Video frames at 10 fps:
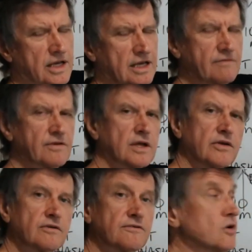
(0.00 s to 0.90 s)
Even though
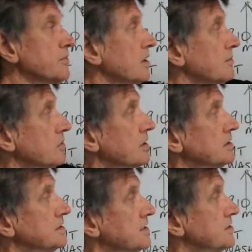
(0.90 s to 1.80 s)
in the formula book it
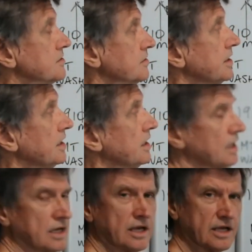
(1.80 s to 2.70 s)
says 3,
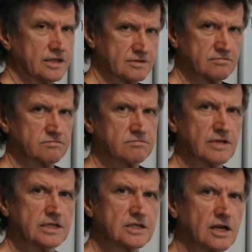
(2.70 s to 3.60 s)
it's
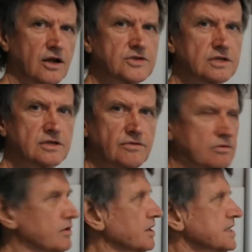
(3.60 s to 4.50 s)
closer to,
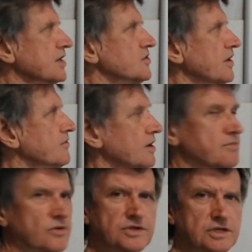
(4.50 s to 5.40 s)
well, it's actually
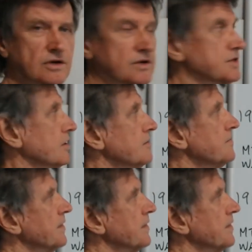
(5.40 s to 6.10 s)
3.00.